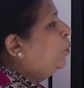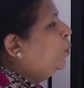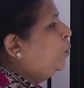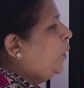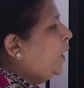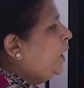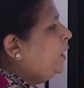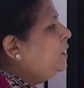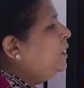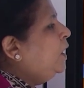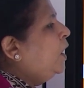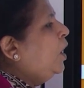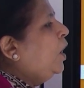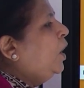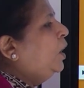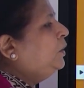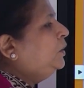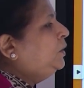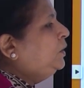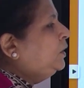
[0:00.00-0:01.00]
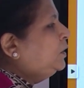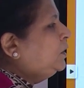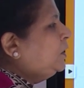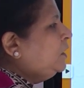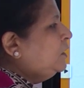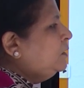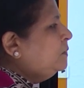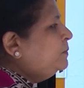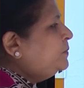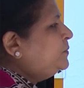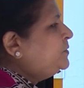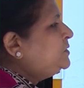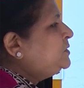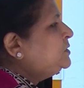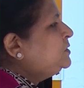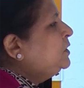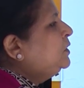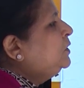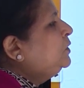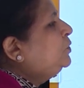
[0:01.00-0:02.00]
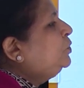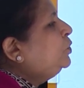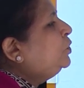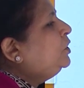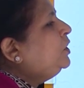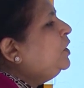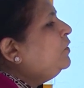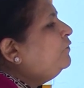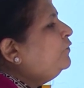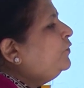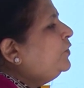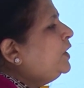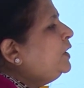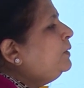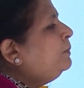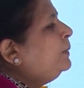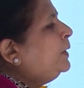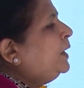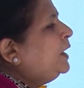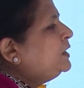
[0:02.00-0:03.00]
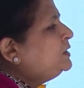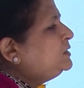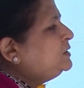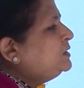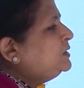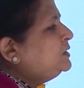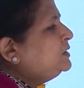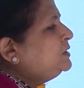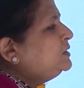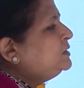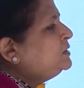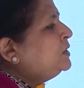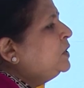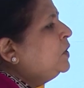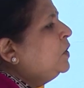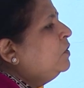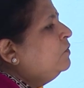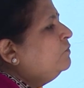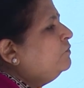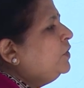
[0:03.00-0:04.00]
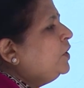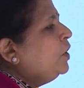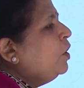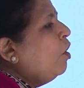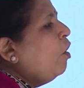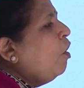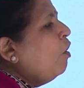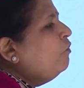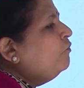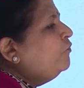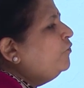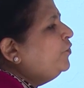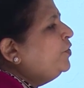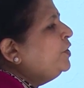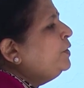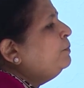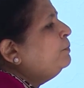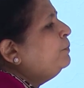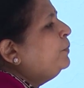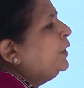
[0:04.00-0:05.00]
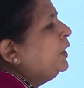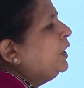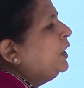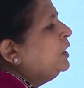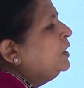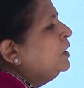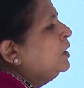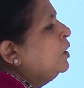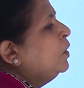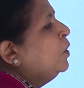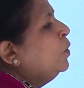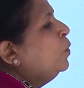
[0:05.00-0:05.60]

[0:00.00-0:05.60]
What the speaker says: When on trips to different places, we often bring